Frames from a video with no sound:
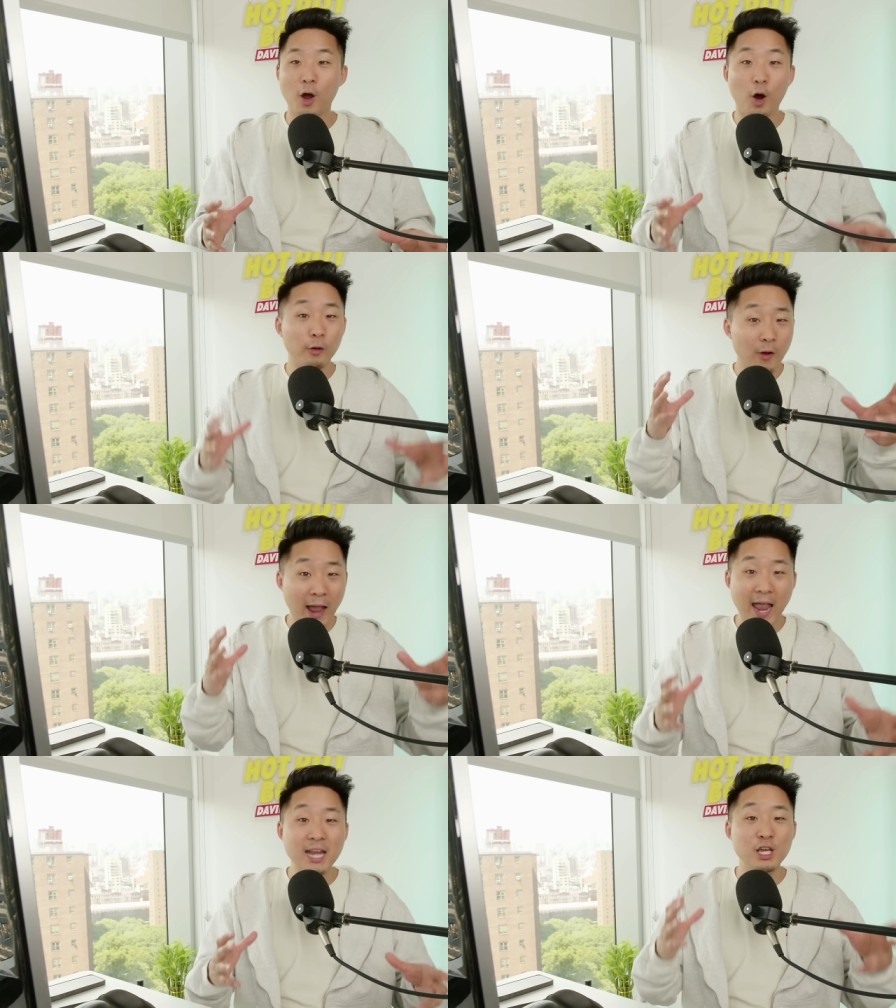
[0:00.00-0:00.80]
Are there
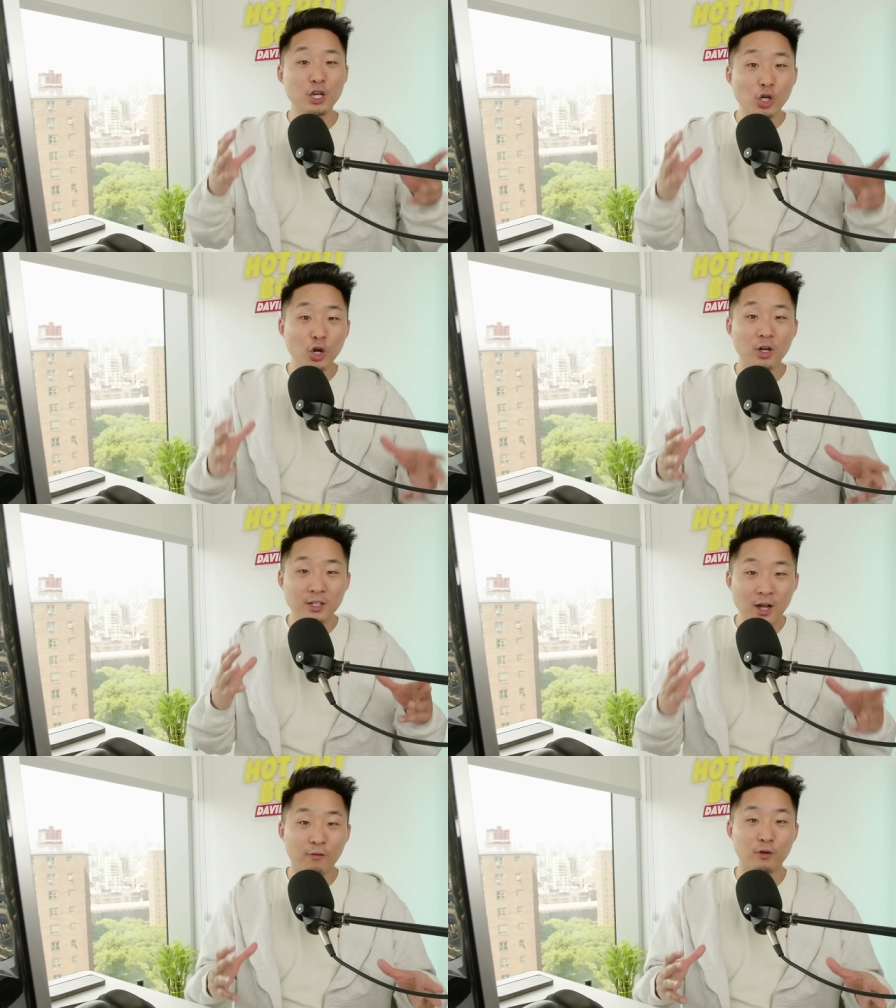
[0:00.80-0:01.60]
any good
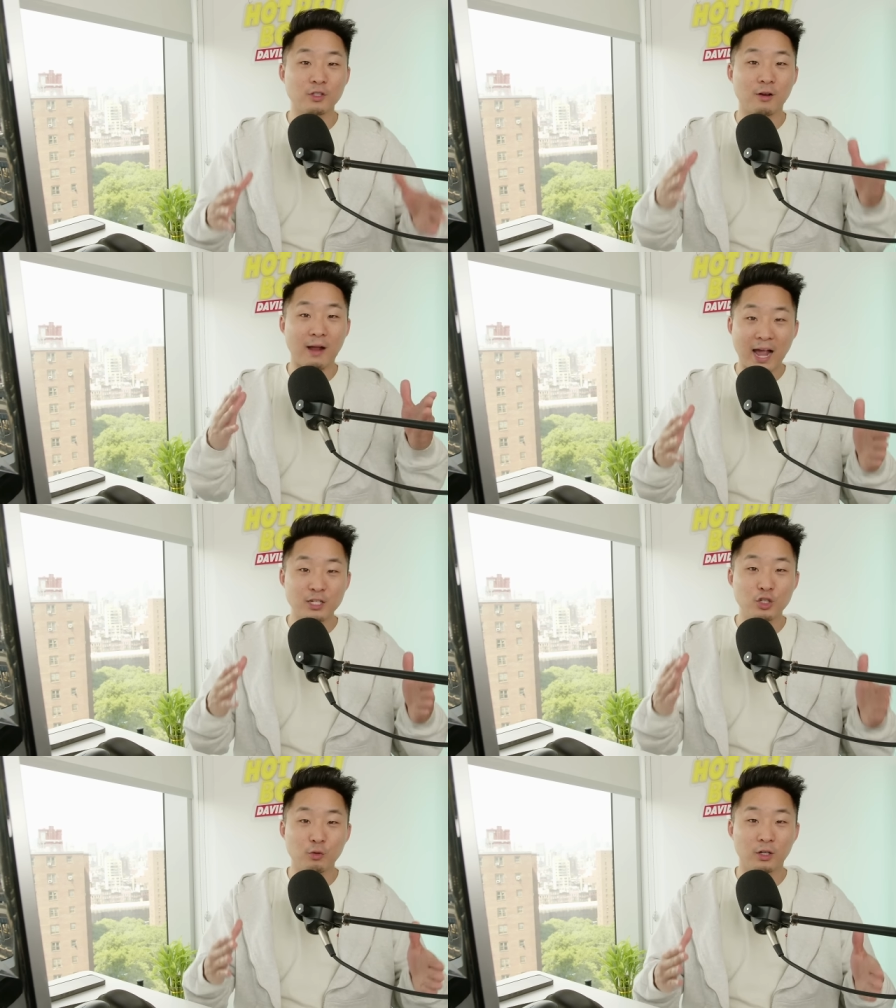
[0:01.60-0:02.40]
governors that are
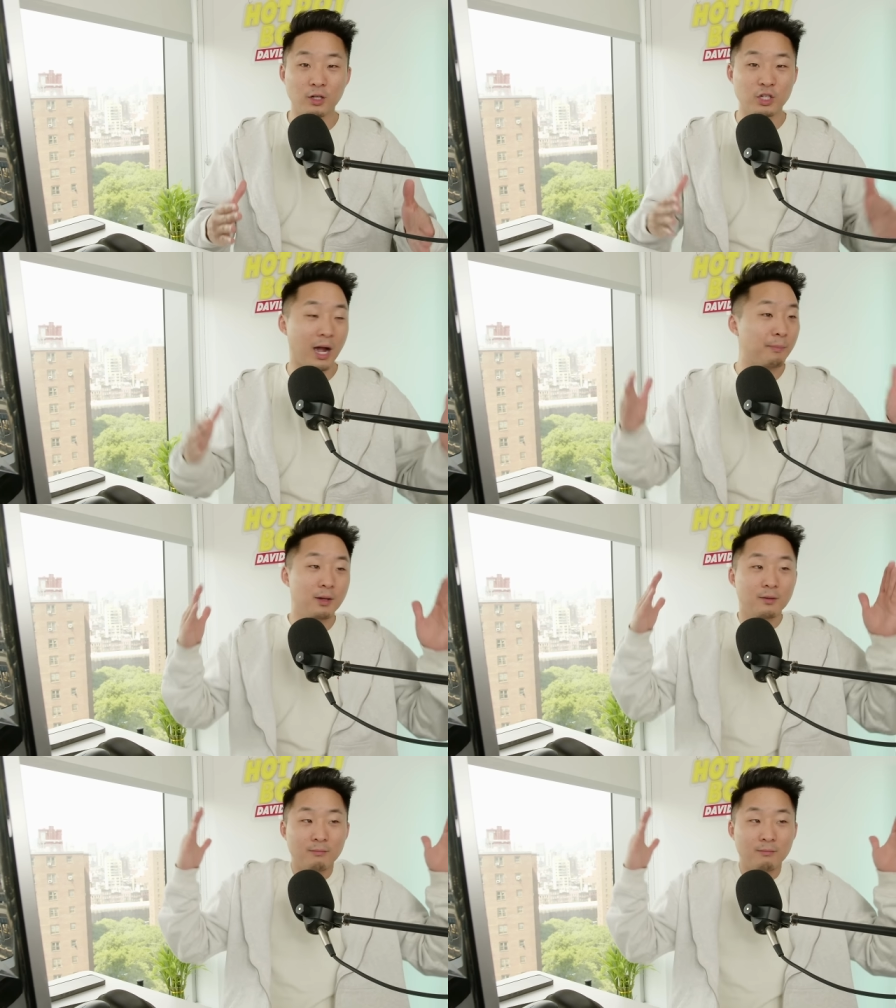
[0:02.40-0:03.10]
actually doing a good job?